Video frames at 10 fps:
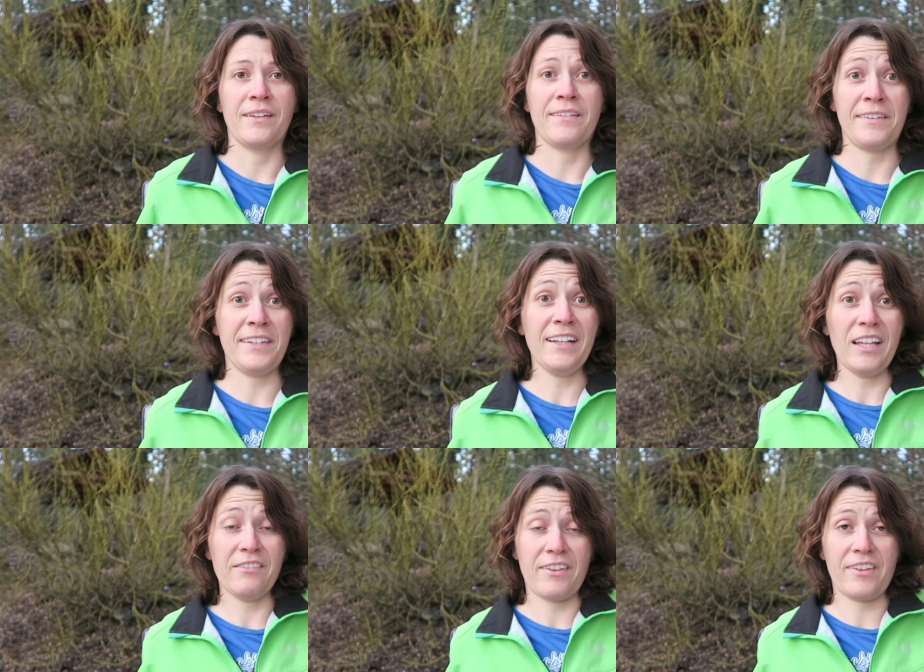still
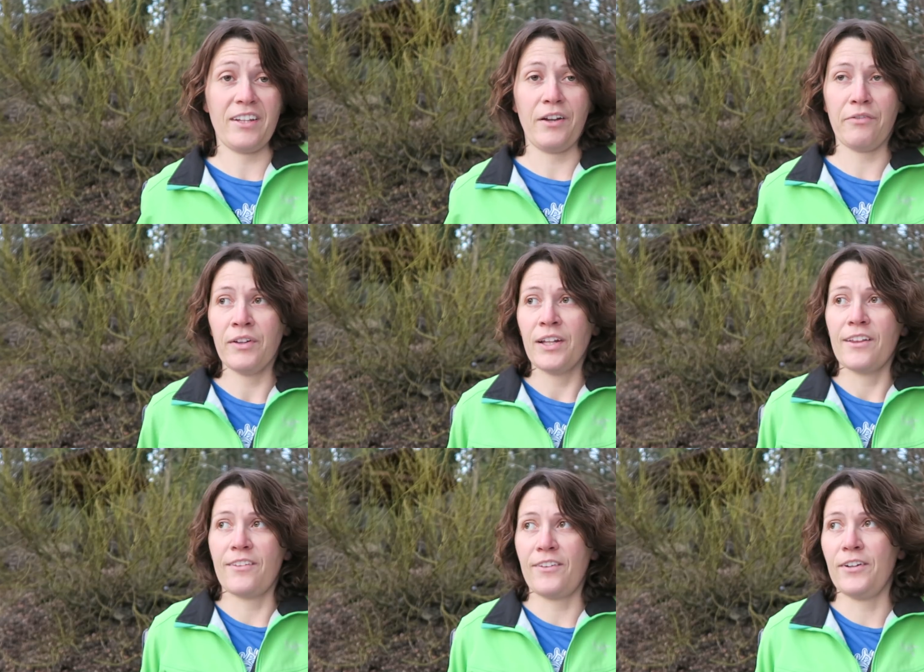love his stuff,
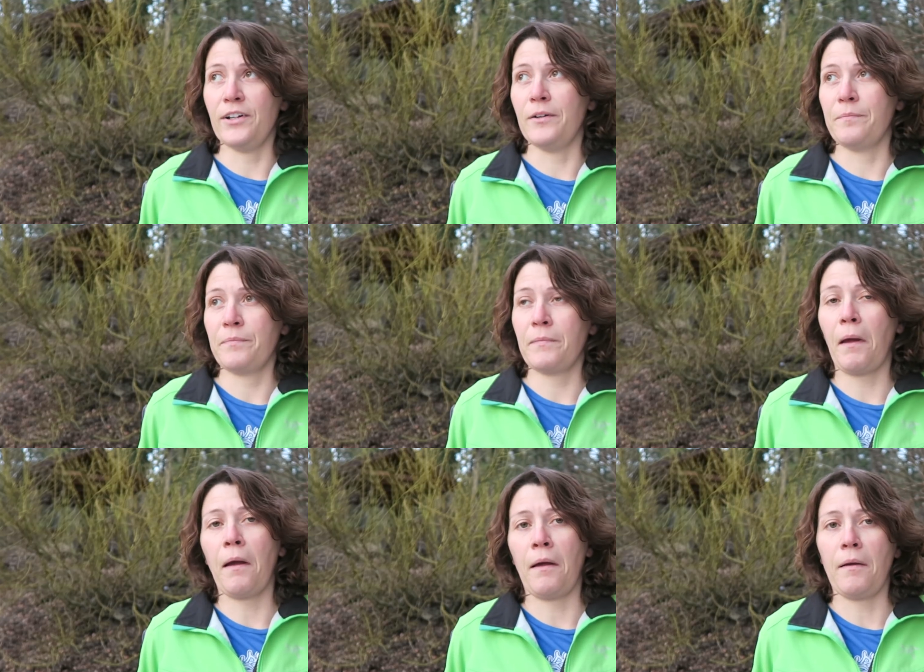so
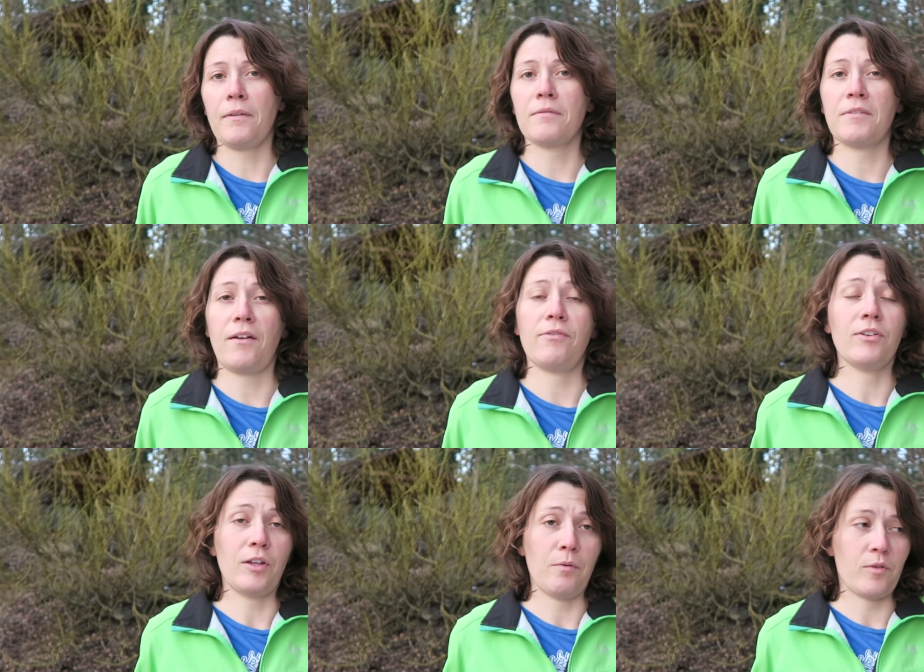
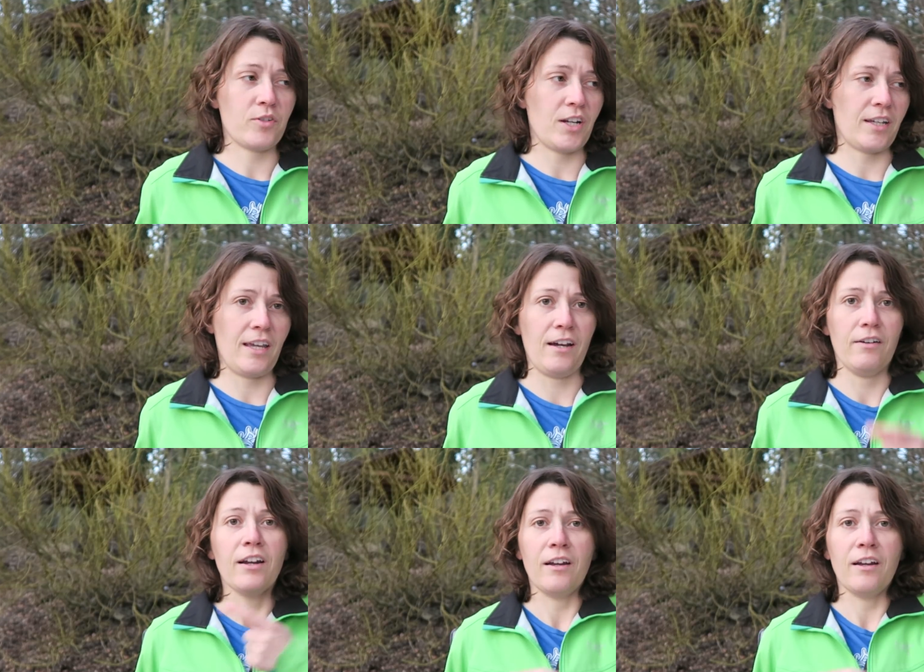definitely worth checking out.